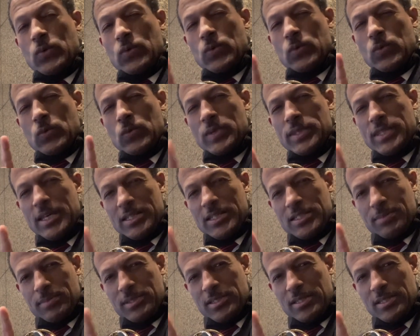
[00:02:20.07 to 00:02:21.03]
without
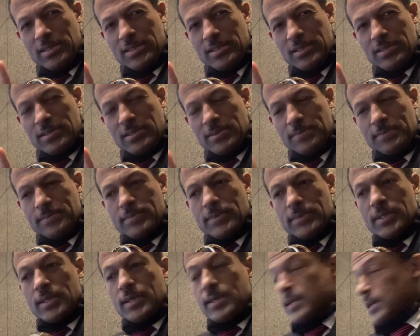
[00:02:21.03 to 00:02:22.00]
some assistance.
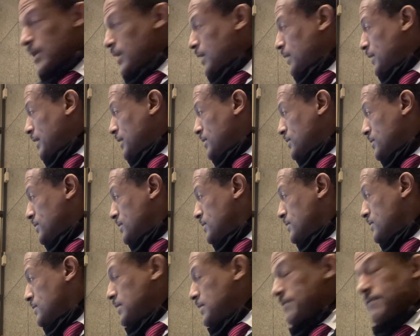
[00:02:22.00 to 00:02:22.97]
And that
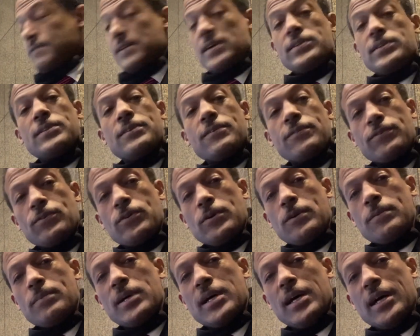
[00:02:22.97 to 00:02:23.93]
assistance I found in the
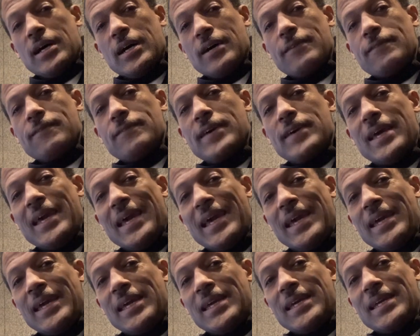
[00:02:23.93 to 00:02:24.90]
form of
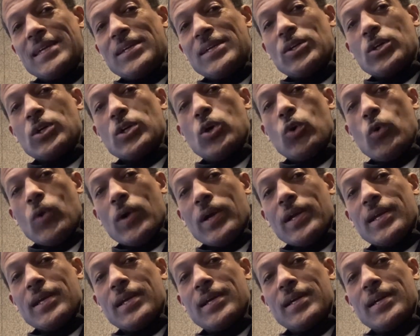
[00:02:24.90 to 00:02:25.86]
a
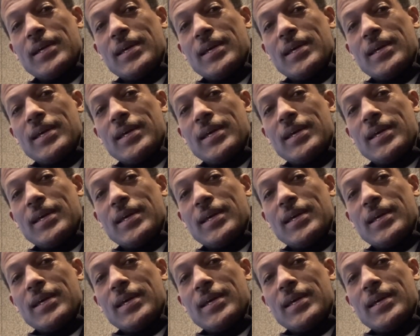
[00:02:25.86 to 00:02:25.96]
cork.